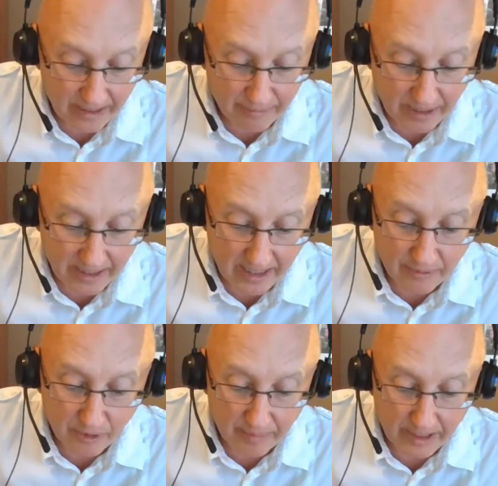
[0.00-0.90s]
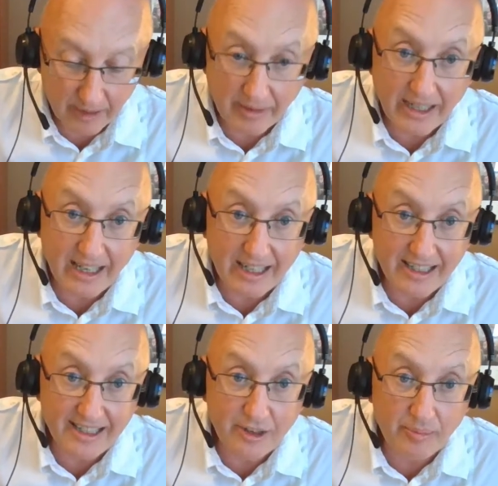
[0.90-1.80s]
By then we'll be coming.
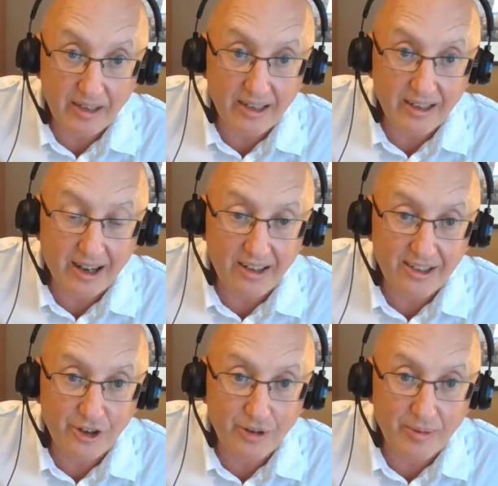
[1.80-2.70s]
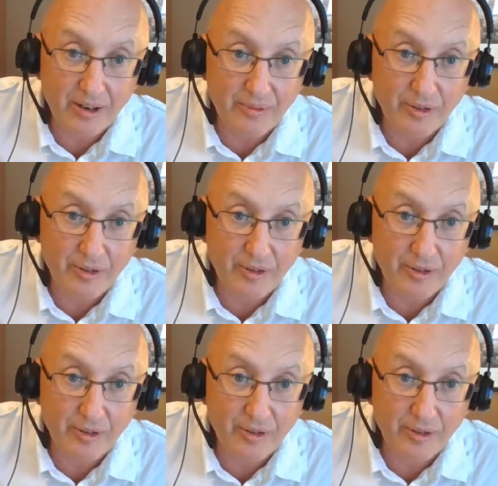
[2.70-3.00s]
This will be October.